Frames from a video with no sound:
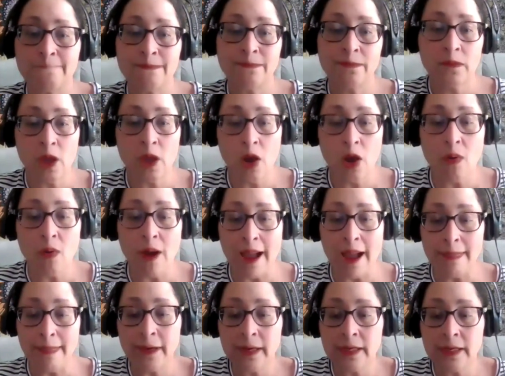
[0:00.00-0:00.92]
no,
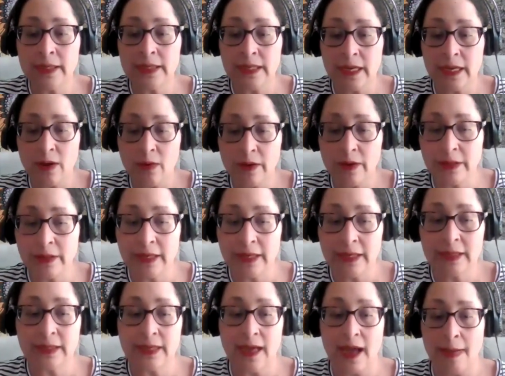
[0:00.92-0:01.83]
I'm going to deal with
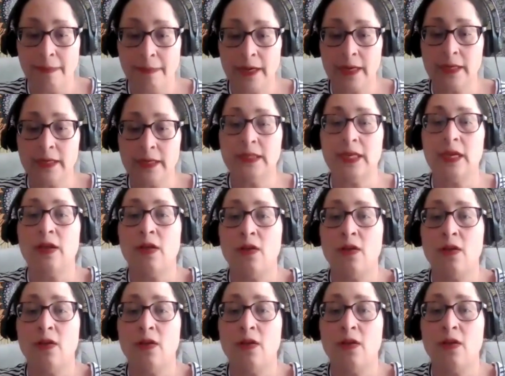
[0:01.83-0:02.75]
this. I'm going to
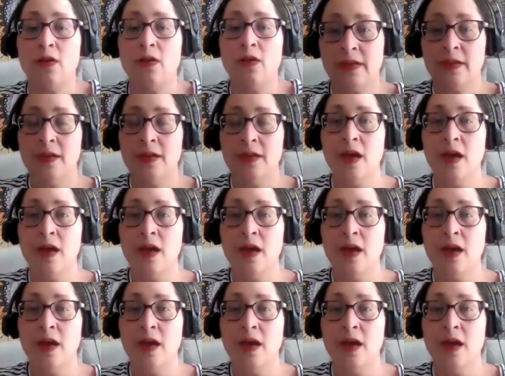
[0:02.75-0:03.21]
deal with the